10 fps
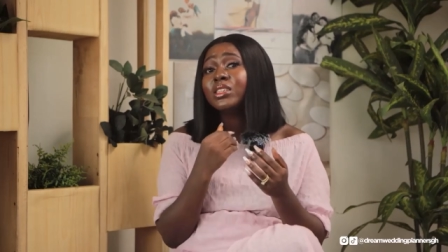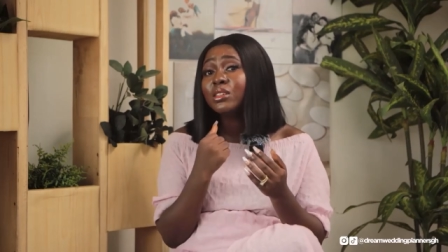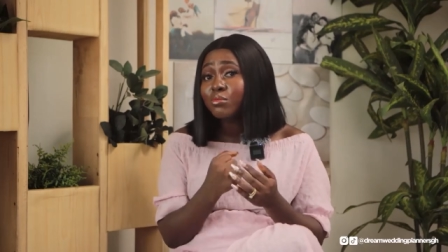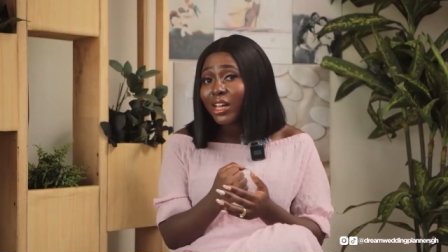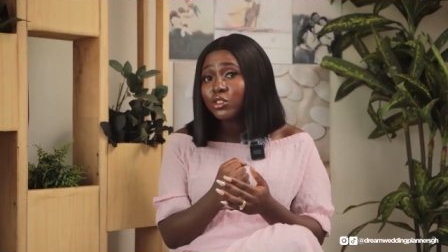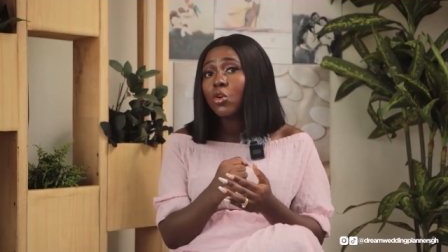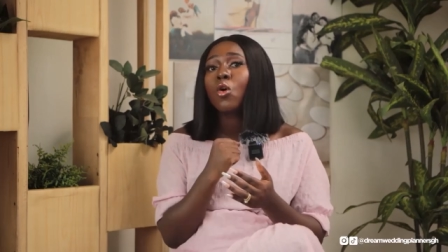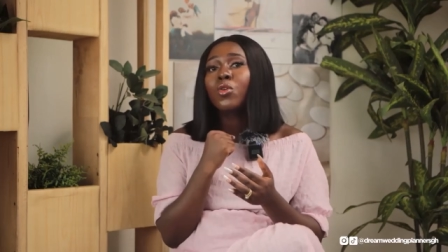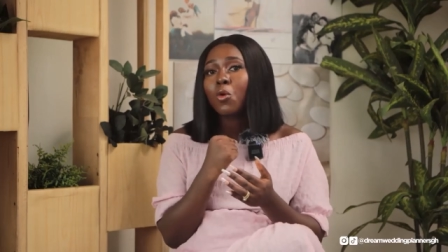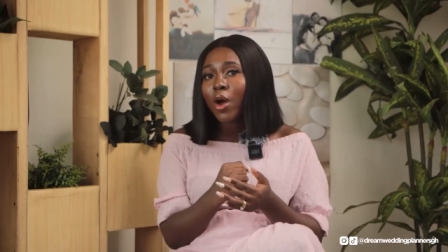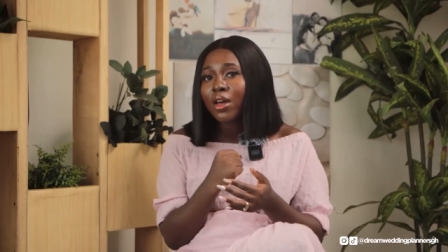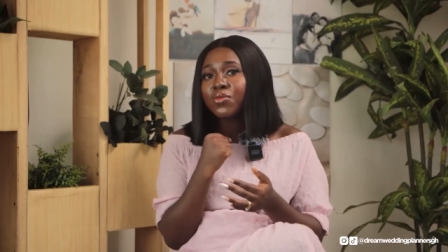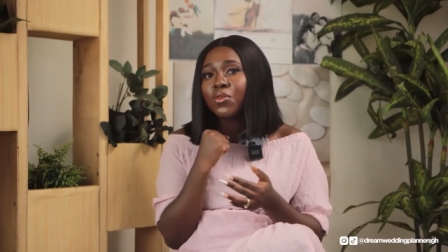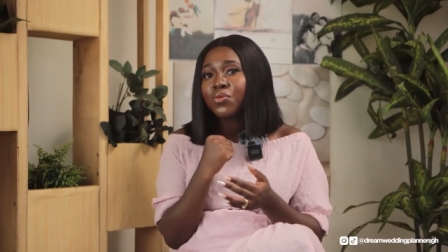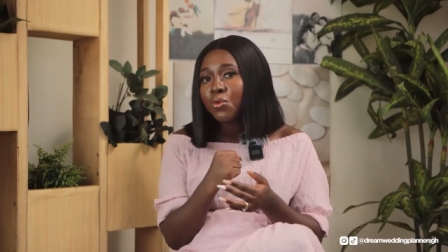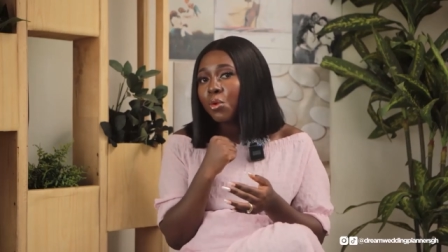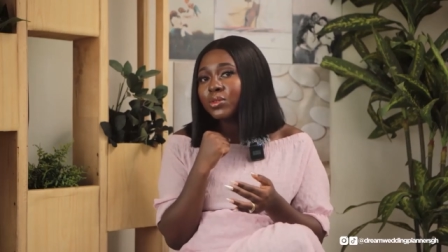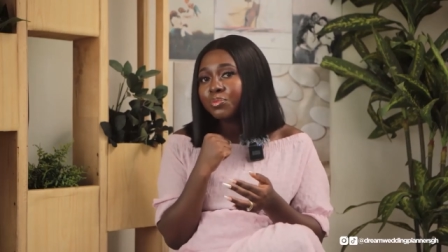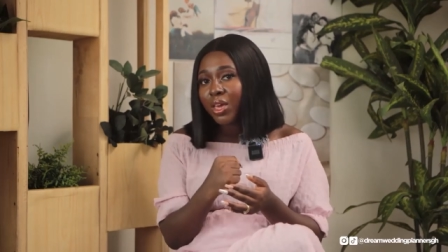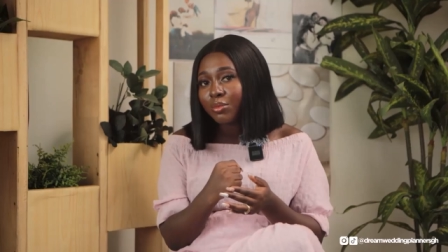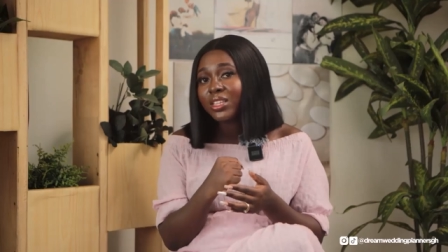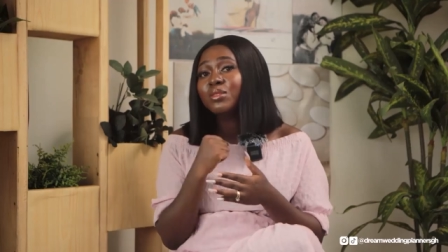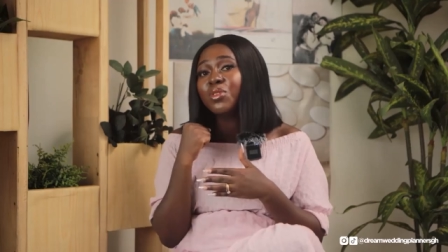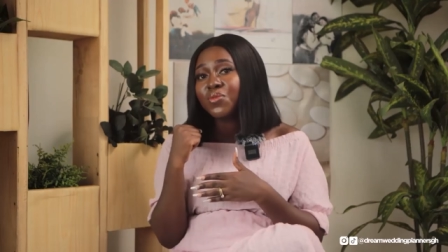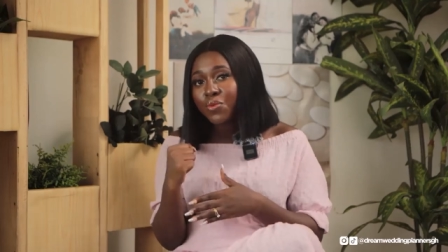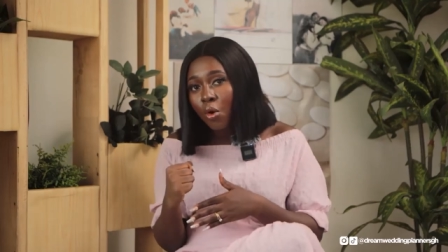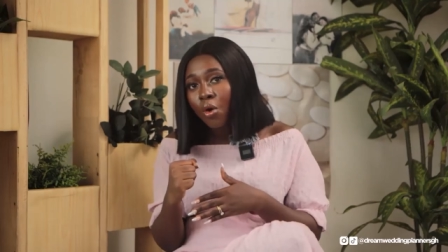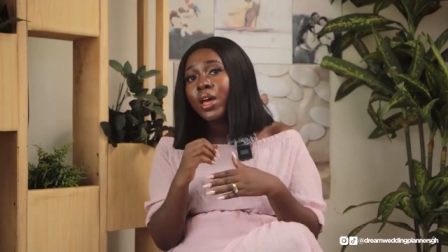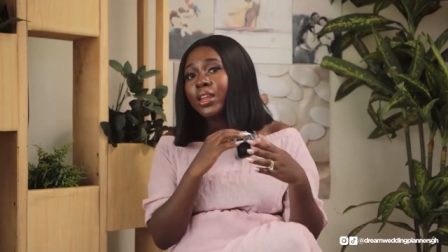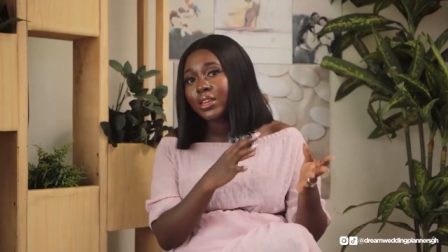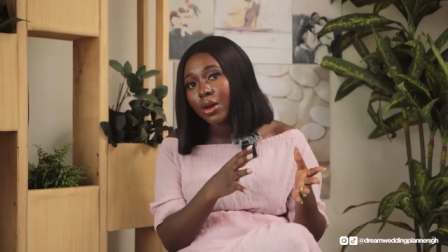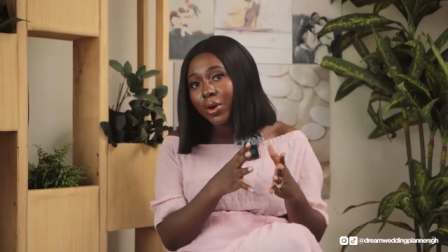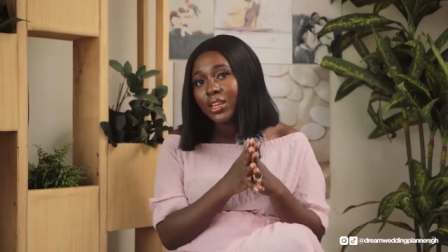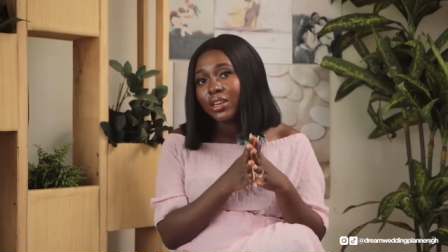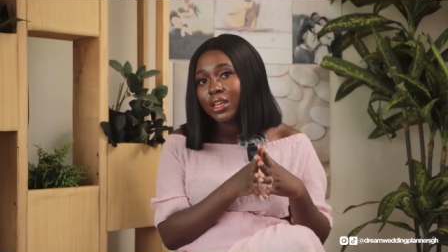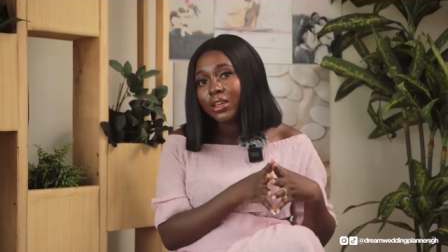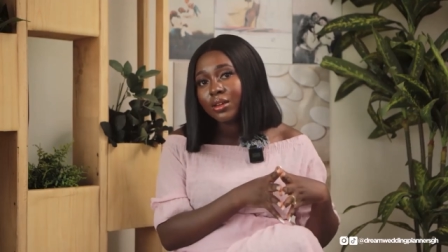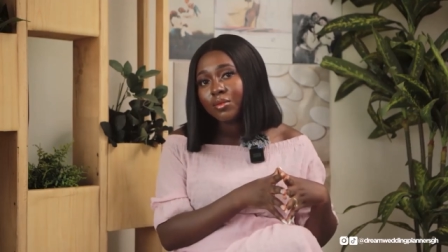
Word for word: demand or require for full payment before their wedding day.